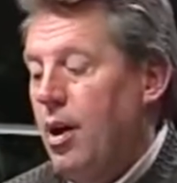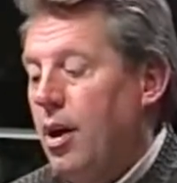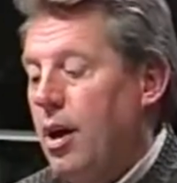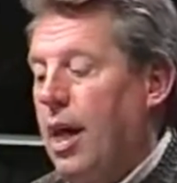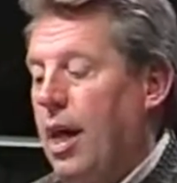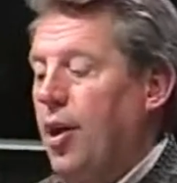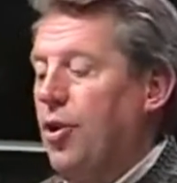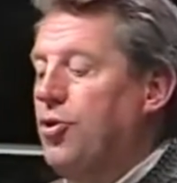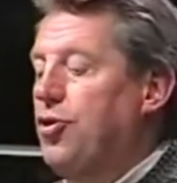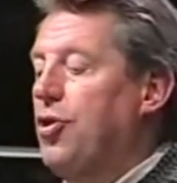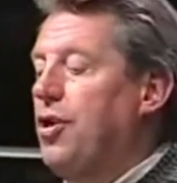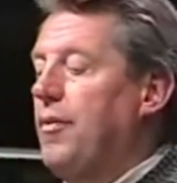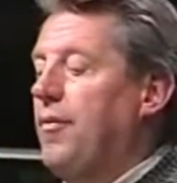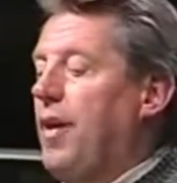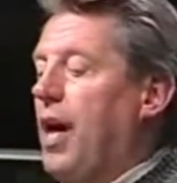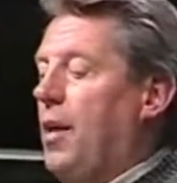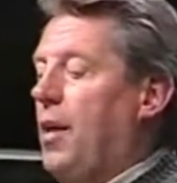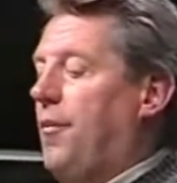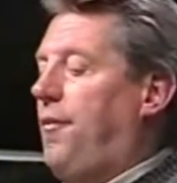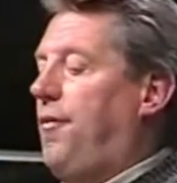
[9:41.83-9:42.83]
Leaders who
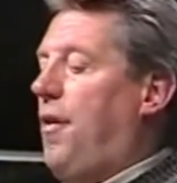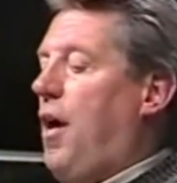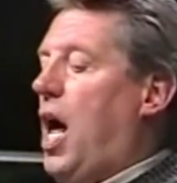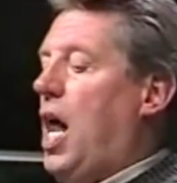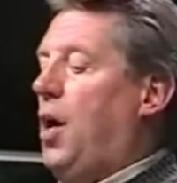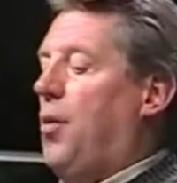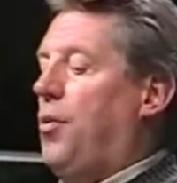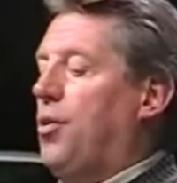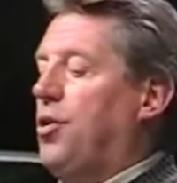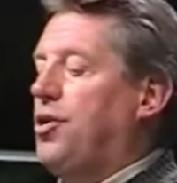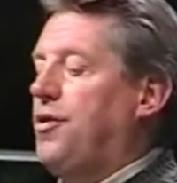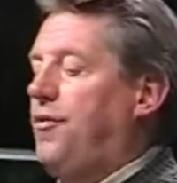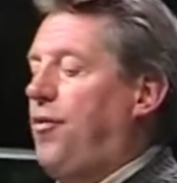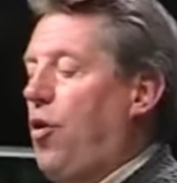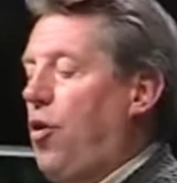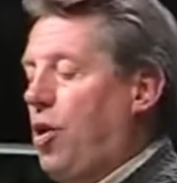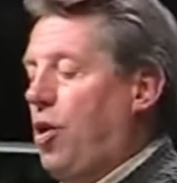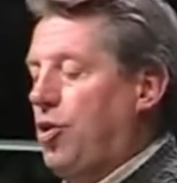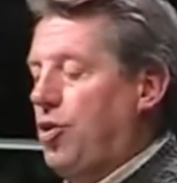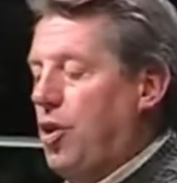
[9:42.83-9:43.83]
develop followers
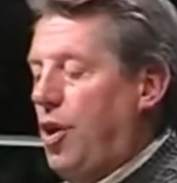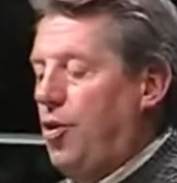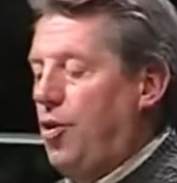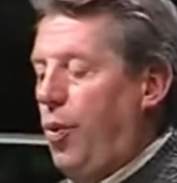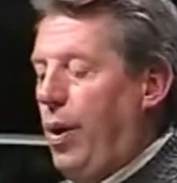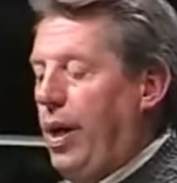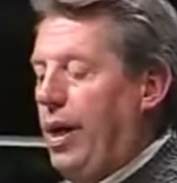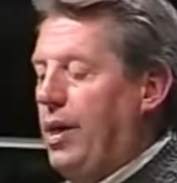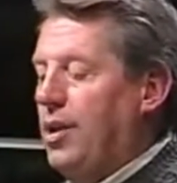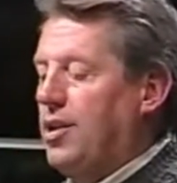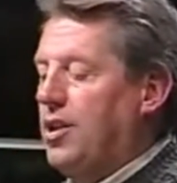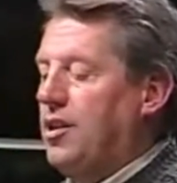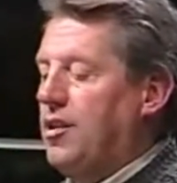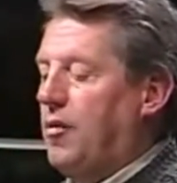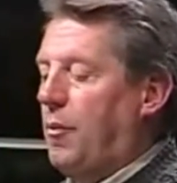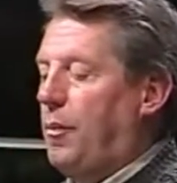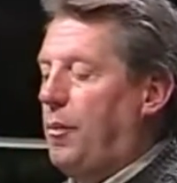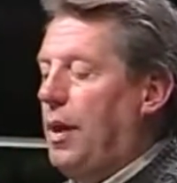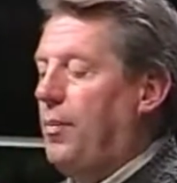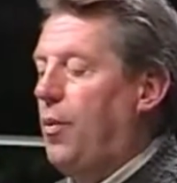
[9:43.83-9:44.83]
focus on the weaknesses
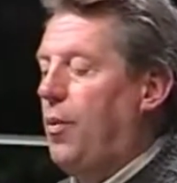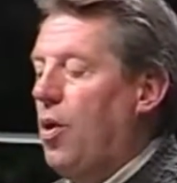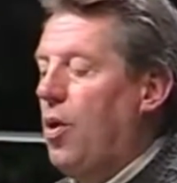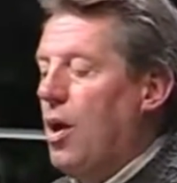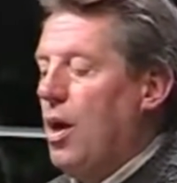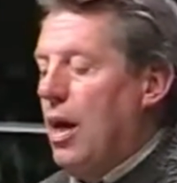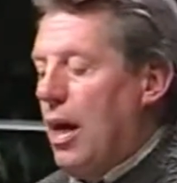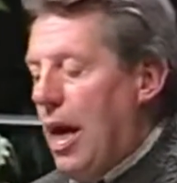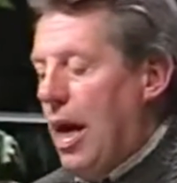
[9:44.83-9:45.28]
of people,